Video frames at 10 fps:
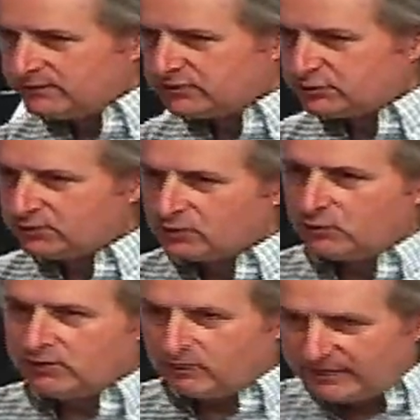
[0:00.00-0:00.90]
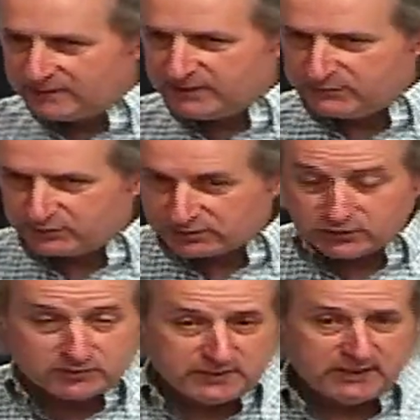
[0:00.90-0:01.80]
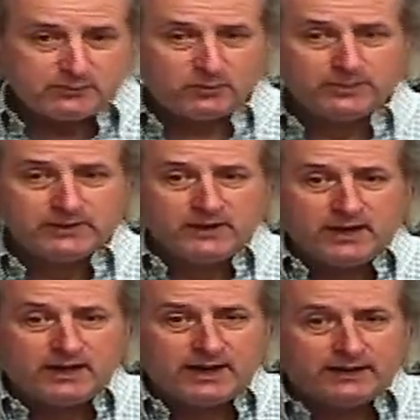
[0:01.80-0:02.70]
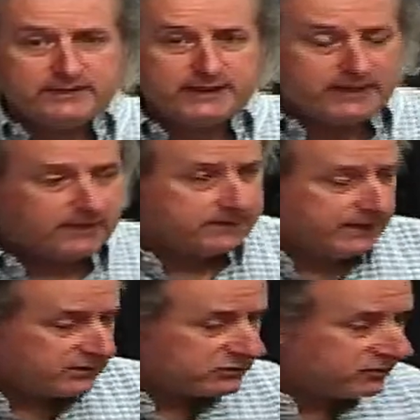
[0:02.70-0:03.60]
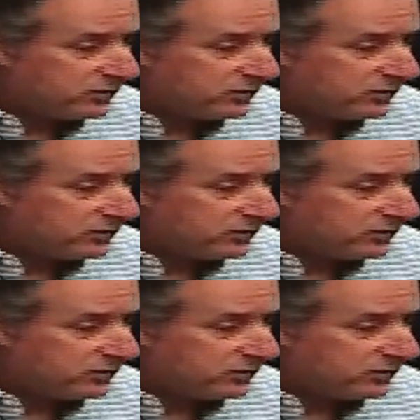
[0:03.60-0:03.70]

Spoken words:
stood loyal, many people that are good people, they stood